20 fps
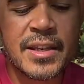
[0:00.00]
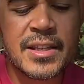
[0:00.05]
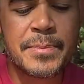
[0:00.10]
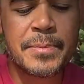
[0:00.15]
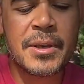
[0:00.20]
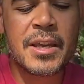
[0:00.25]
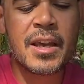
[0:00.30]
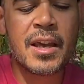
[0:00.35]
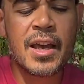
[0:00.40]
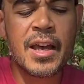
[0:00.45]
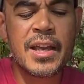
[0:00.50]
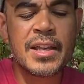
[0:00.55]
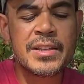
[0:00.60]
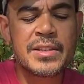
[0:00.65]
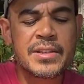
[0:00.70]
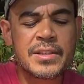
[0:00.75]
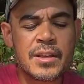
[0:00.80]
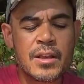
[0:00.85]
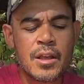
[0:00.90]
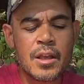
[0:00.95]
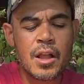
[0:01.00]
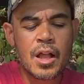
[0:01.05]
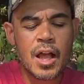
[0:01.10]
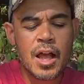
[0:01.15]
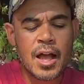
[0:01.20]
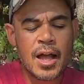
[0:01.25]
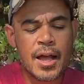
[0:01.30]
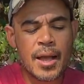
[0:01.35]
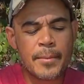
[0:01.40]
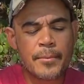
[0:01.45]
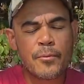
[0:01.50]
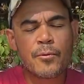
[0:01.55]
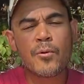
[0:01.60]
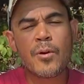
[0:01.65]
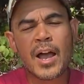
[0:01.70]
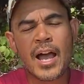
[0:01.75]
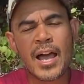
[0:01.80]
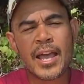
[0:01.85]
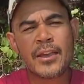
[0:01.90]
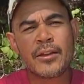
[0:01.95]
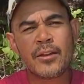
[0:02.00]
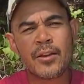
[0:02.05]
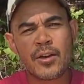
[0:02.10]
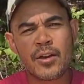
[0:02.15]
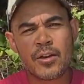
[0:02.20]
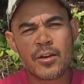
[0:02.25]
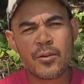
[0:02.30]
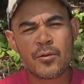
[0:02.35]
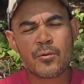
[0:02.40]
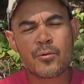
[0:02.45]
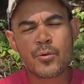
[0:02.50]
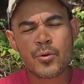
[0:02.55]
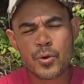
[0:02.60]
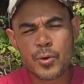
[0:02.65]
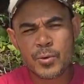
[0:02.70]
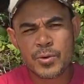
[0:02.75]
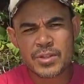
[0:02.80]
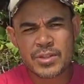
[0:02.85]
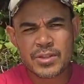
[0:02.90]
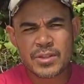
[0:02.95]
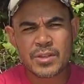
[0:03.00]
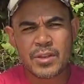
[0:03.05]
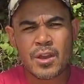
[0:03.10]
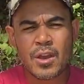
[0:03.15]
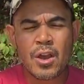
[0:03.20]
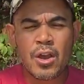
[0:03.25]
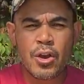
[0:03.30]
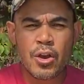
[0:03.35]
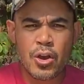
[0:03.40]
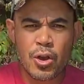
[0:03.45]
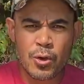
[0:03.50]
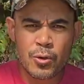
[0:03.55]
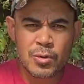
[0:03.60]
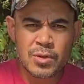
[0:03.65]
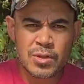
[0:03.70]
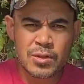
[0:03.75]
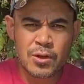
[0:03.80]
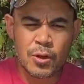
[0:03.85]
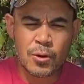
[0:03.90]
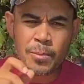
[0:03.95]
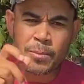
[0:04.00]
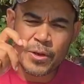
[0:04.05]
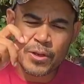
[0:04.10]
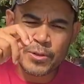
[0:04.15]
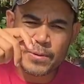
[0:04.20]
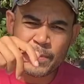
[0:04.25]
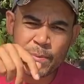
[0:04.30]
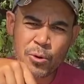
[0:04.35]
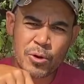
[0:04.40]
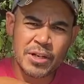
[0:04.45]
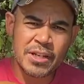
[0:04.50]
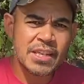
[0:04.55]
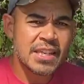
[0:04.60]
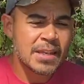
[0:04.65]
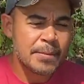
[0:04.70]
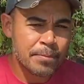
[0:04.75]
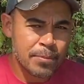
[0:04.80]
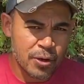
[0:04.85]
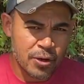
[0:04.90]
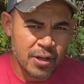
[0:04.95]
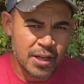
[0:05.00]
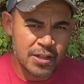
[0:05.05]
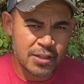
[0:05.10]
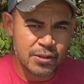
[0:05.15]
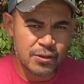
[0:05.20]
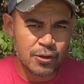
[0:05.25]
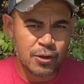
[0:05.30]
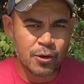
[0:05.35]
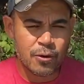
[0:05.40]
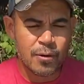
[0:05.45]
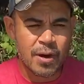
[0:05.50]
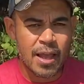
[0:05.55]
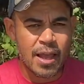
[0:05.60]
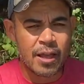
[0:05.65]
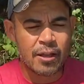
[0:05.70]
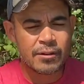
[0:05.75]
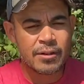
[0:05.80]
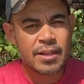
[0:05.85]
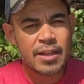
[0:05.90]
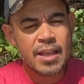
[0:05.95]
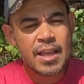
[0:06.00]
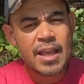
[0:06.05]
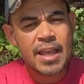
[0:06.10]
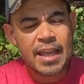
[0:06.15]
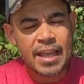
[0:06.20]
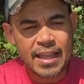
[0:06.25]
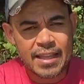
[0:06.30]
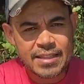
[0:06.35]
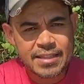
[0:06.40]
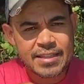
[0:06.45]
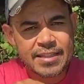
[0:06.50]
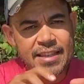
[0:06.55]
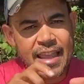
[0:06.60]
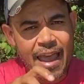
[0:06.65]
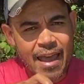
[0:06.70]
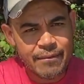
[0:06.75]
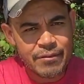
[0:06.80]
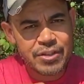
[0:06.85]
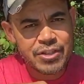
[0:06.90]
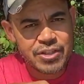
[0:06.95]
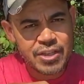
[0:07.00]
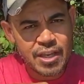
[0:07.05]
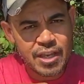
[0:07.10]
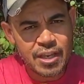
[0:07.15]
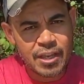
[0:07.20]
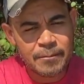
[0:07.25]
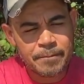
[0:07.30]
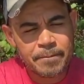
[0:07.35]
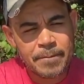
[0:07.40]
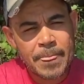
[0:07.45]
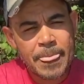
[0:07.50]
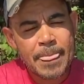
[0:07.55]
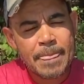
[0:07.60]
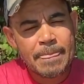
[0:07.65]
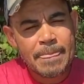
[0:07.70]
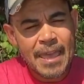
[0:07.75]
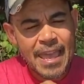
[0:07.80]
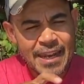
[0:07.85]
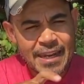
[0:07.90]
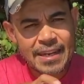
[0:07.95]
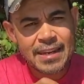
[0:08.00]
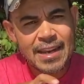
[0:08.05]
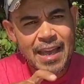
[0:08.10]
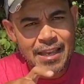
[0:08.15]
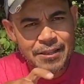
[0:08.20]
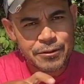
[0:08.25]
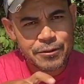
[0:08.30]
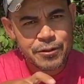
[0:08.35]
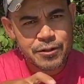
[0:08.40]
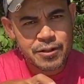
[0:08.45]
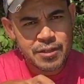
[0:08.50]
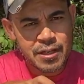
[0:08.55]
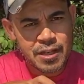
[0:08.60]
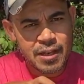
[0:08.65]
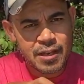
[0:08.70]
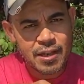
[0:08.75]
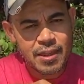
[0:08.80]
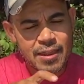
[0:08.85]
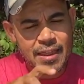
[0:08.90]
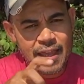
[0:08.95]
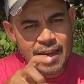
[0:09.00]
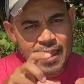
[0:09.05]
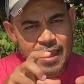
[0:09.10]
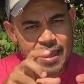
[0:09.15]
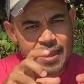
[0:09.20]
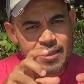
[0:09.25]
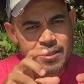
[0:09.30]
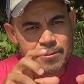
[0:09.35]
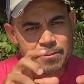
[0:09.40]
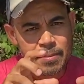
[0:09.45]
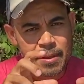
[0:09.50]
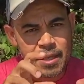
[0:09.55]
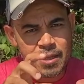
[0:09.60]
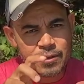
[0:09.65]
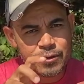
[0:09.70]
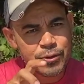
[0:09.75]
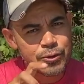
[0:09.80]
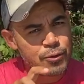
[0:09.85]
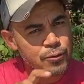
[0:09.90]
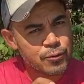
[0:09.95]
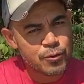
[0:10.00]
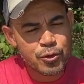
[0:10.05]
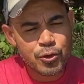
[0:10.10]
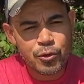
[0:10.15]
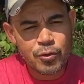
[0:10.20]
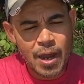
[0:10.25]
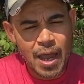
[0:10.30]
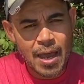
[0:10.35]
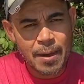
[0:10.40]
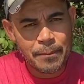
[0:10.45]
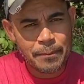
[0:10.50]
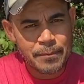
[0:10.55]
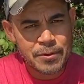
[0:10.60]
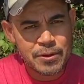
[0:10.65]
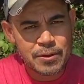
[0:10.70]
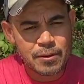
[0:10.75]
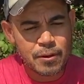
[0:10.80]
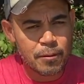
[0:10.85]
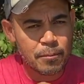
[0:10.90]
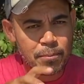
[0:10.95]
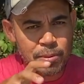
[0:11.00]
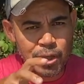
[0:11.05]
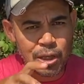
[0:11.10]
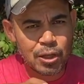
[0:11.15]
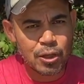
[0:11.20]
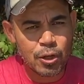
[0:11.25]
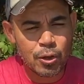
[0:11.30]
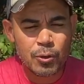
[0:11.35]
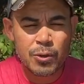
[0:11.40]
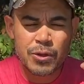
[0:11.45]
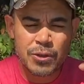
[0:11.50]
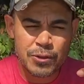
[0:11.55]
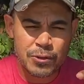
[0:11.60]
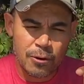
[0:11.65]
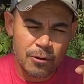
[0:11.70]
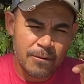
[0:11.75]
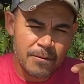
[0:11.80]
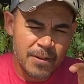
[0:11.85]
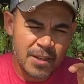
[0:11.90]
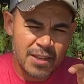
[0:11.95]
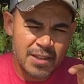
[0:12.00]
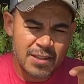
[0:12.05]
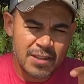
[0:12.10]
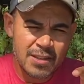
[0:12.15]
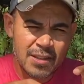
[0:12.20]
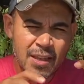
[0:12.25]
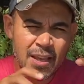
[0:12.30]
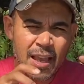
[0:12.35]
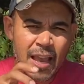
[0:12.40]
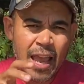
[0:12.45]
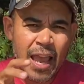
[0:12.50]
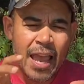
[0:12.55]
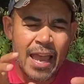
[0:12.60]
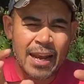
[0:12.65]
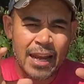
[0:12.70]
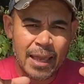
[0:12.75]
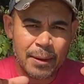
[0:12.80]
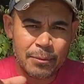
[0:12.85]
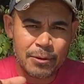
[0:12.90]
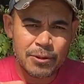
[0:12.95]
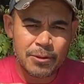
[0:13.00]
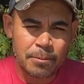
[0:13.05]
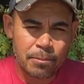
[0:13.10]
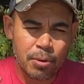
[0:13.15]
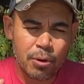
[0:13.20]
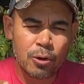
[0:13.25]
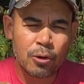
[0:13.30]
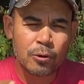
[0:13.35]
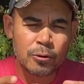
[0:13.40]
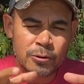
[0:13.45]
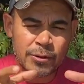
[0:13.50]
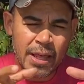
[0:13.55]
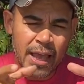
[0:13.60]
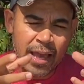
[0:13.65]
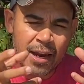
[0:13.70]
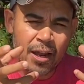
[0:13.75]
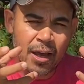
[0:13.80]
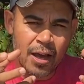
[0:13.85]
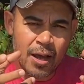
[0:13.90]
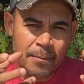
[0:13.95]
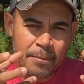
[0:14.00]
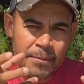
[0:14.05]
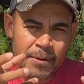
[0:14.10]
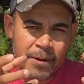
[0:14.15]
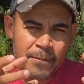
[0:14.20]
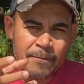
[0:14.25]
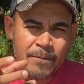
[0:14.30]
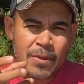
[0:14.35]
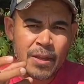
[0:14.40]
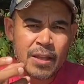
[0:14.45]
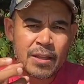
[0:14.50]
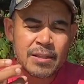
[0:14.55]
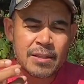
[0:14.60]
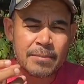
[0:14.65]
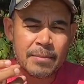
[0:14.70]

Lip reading: is, because rye roots go so much more deeper into the ground, it's scavenging any nitrogen that has been sort of trapped below the surface and able to pull that up to